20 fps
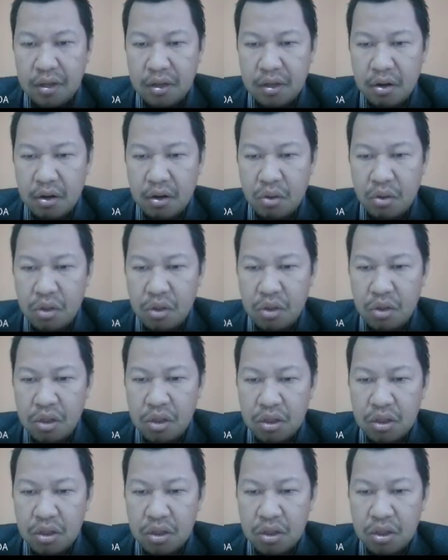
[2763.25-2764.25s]
Lower,
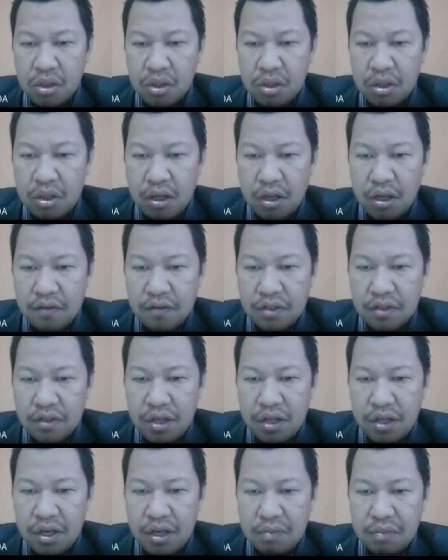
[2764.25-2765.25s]

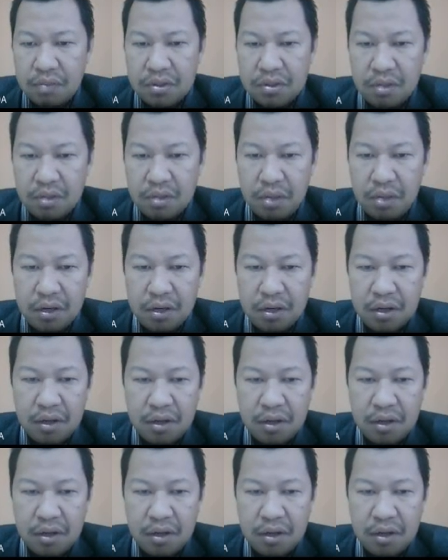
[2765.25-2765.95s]
FC, and upper sideband.